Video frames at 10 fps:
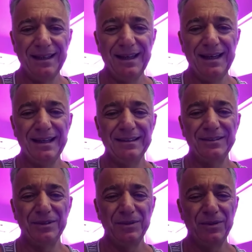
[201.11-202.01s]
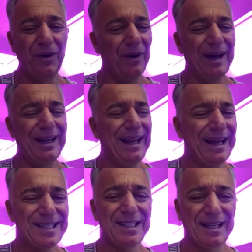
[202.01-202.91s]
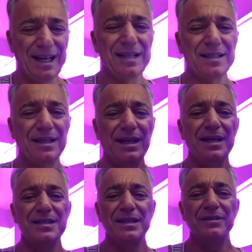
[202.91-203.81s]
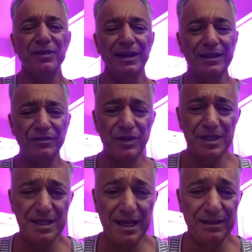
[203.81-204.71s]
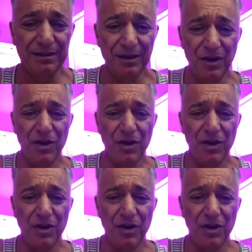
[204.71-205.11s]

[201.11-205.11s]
And you, lasting. If I'll give you a cent